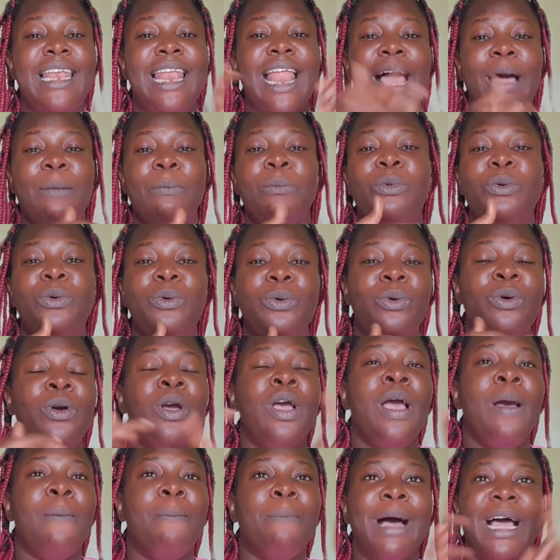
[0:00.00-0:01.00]
Lamu,
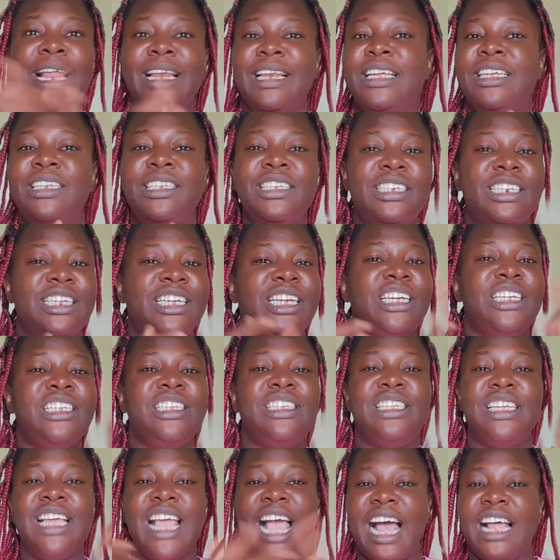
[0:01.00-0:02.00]
Malindi,
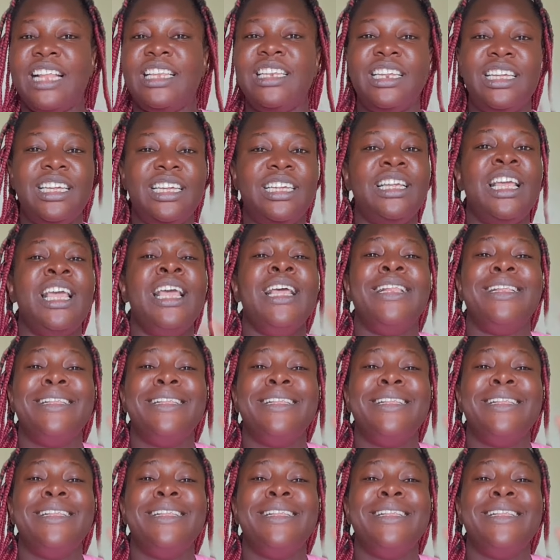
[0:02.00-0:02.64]
Diani.